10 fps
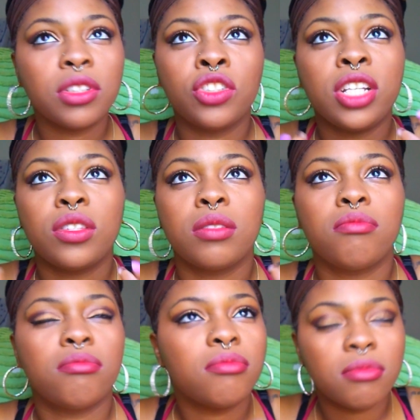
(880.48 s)
Just
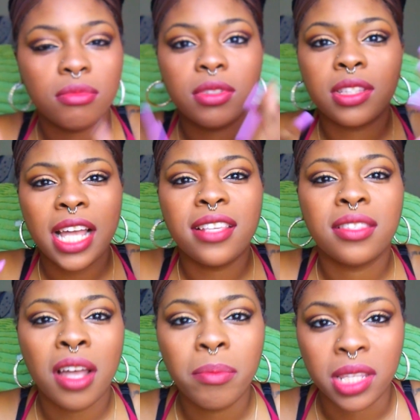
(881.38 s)
say
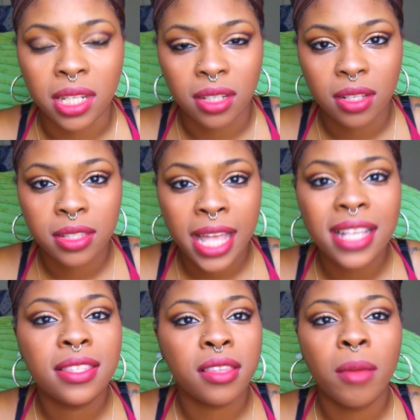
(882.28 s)
something. Say
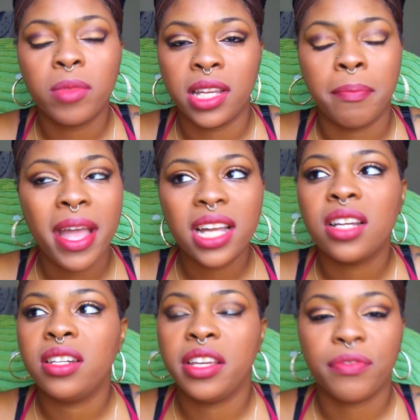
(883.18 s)
something. Make a
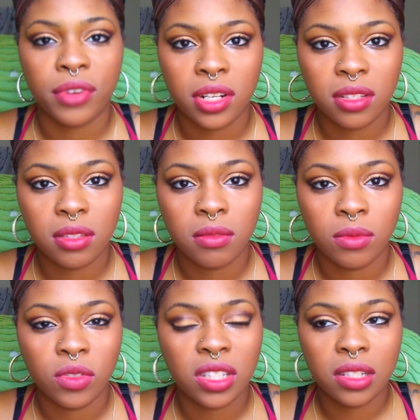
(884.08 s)
difference.
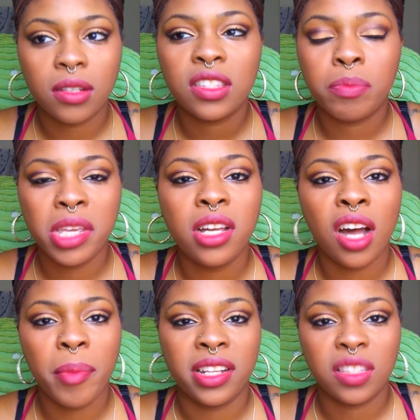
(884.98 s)
Speak
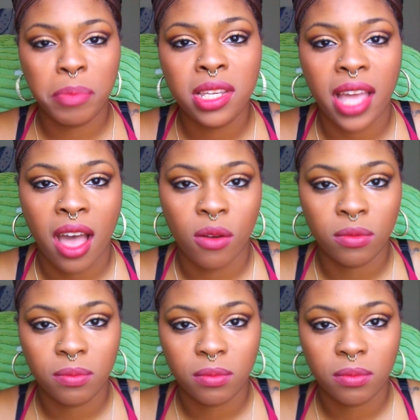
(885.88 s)
up and speak out.